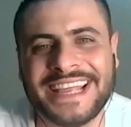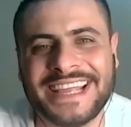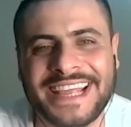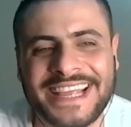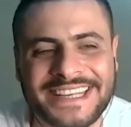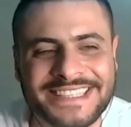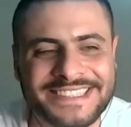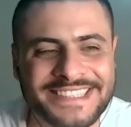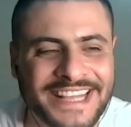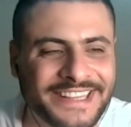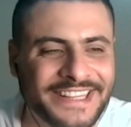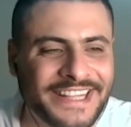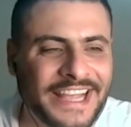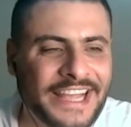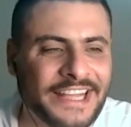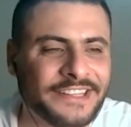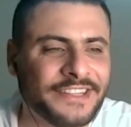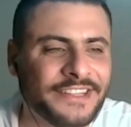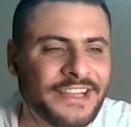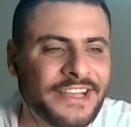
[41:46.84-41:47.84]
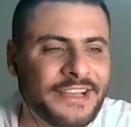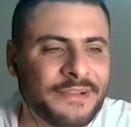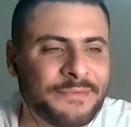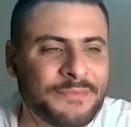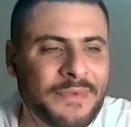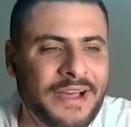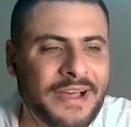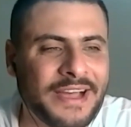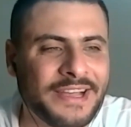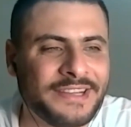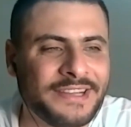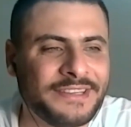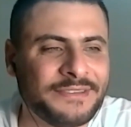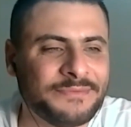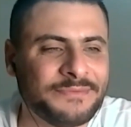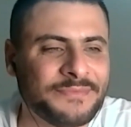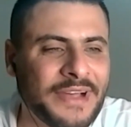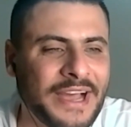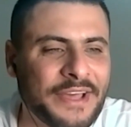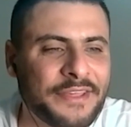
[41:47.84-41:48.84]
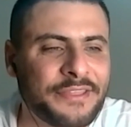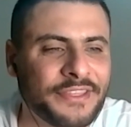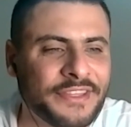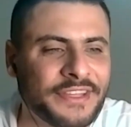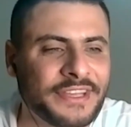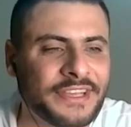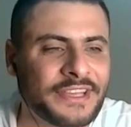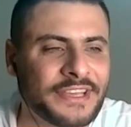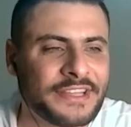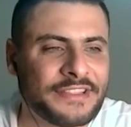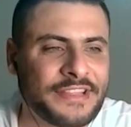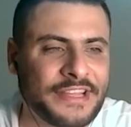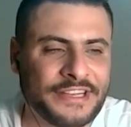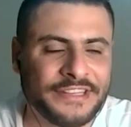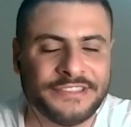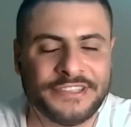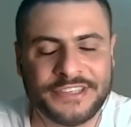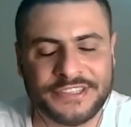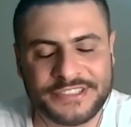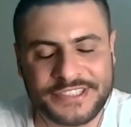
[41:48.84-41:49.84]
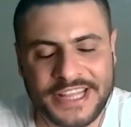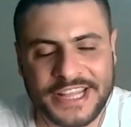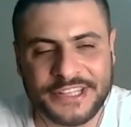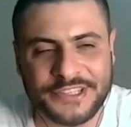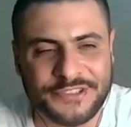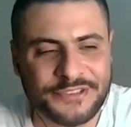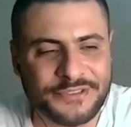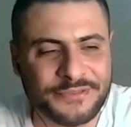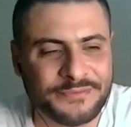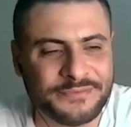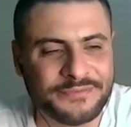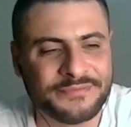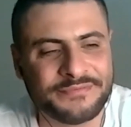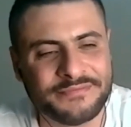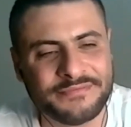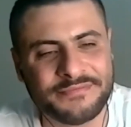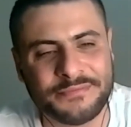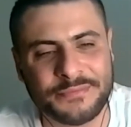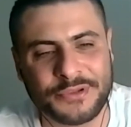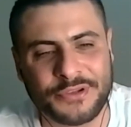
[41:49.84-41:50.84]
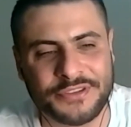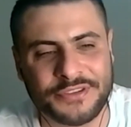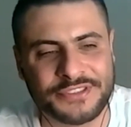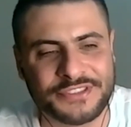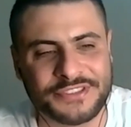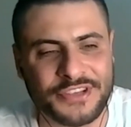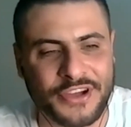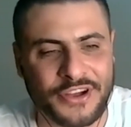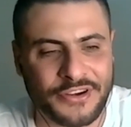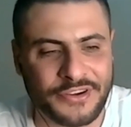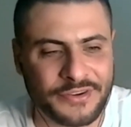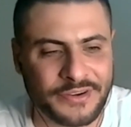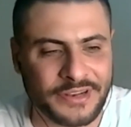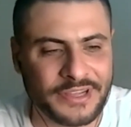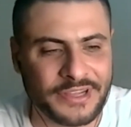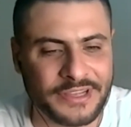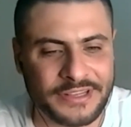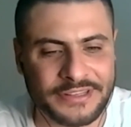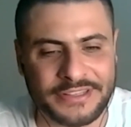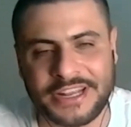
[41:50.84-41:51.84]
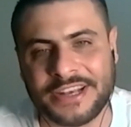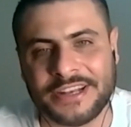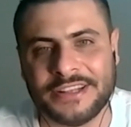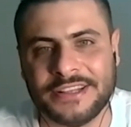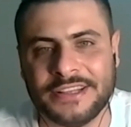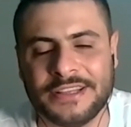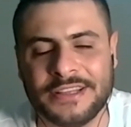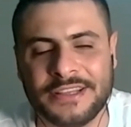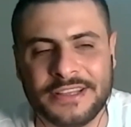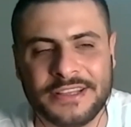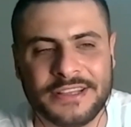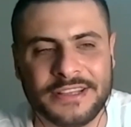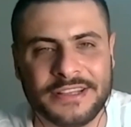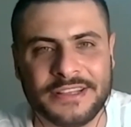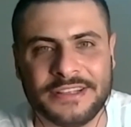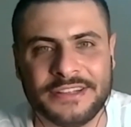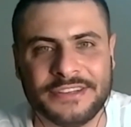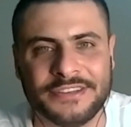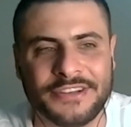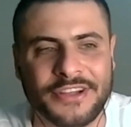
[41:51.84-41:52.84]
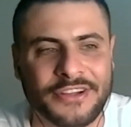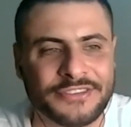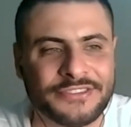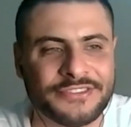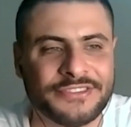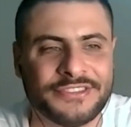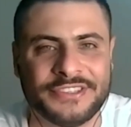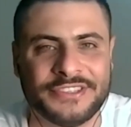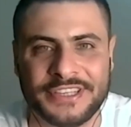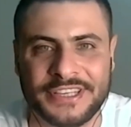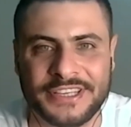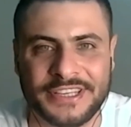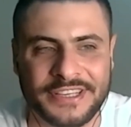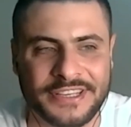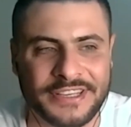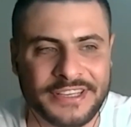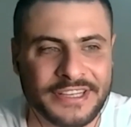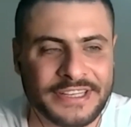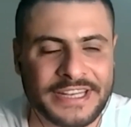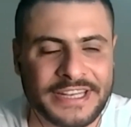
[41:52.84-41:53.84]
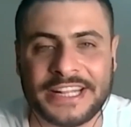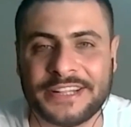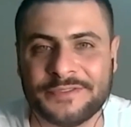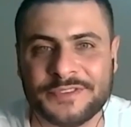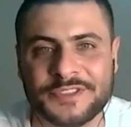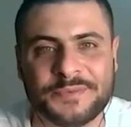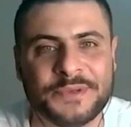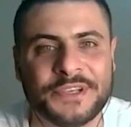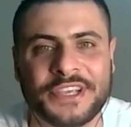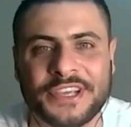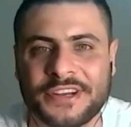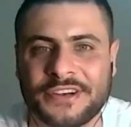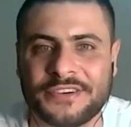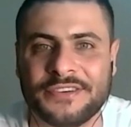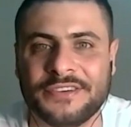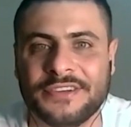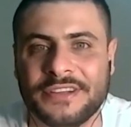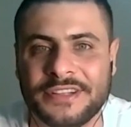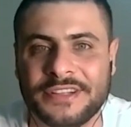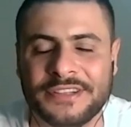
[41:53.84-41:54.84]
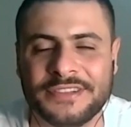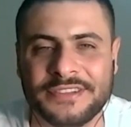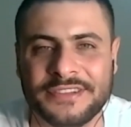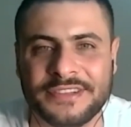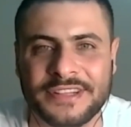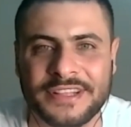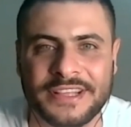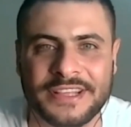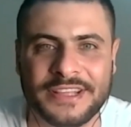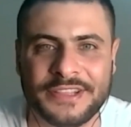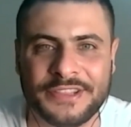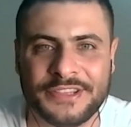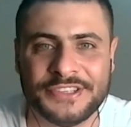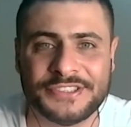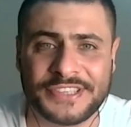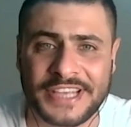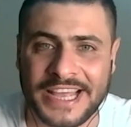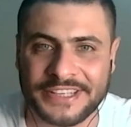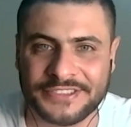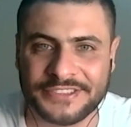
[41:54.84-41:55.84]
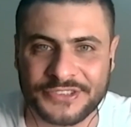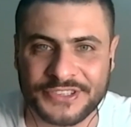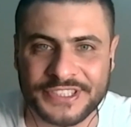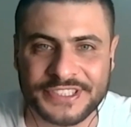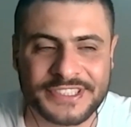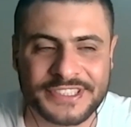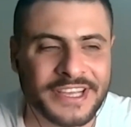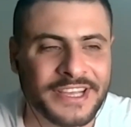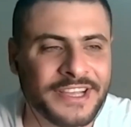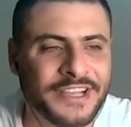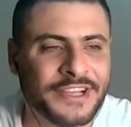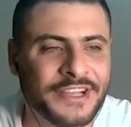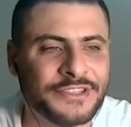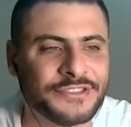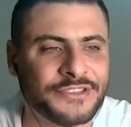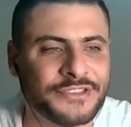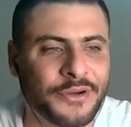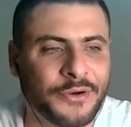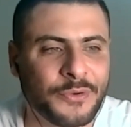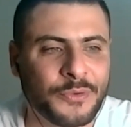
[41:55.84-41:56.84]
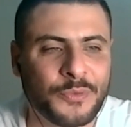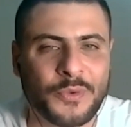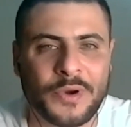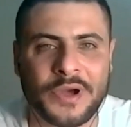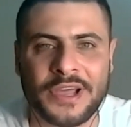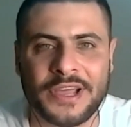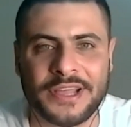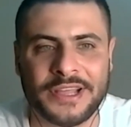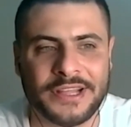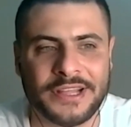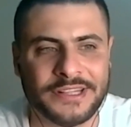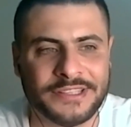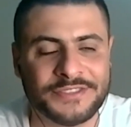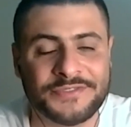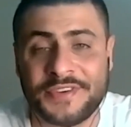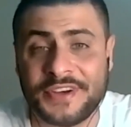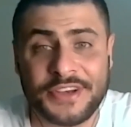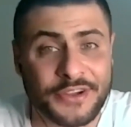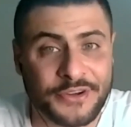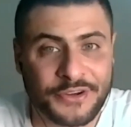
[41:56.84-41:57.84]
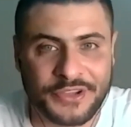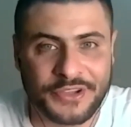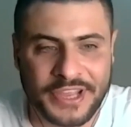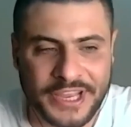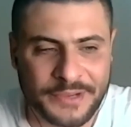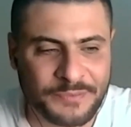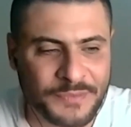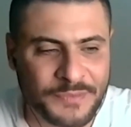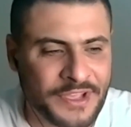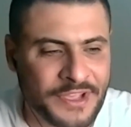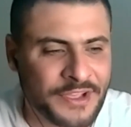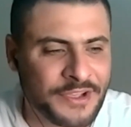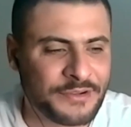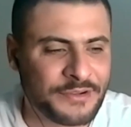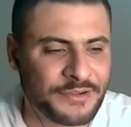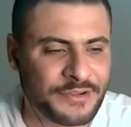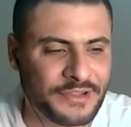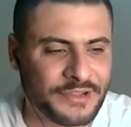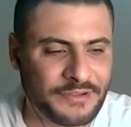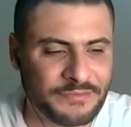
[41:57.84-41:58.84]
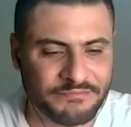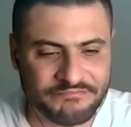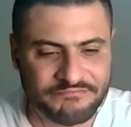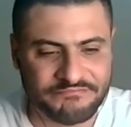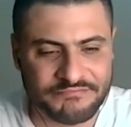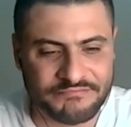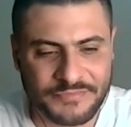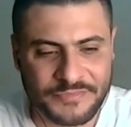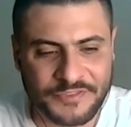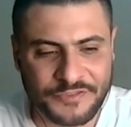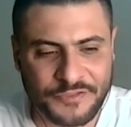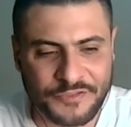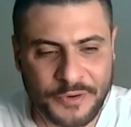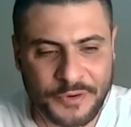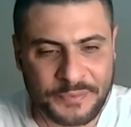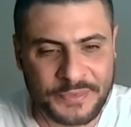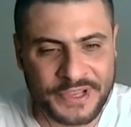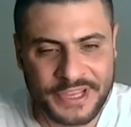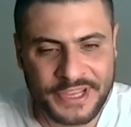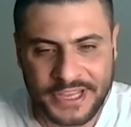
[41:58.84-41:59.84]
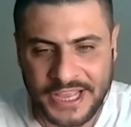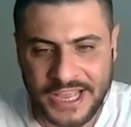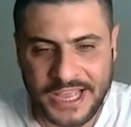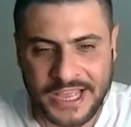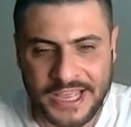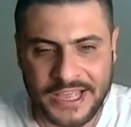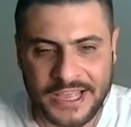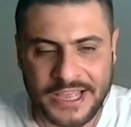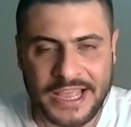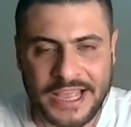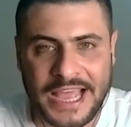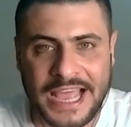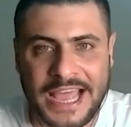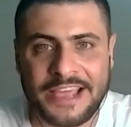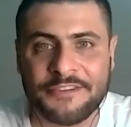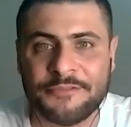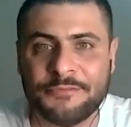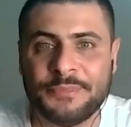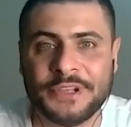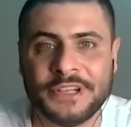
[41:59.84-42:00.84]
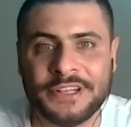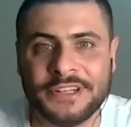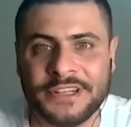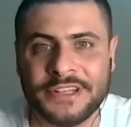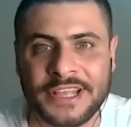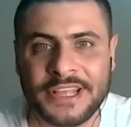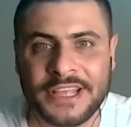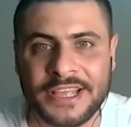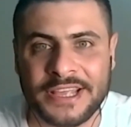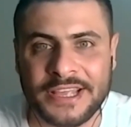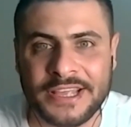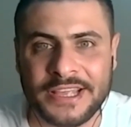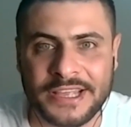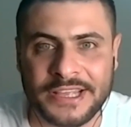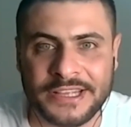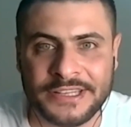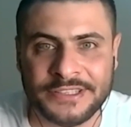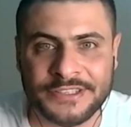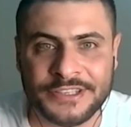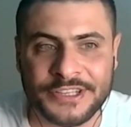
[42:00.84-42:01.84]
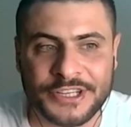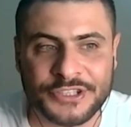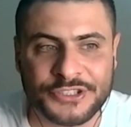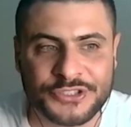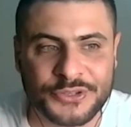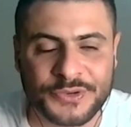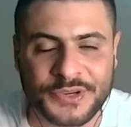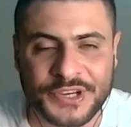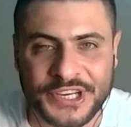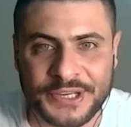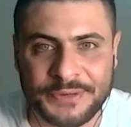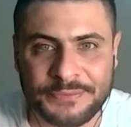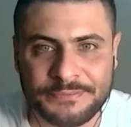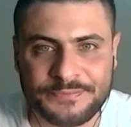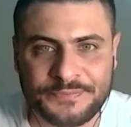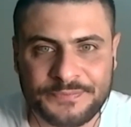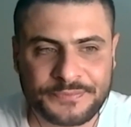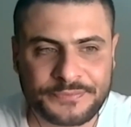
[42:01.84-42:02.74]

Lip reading: yeah, exactly. And I think they understand you because you're not native speaker in these countries, so it's very okay. Um, for me, I've been in Turkey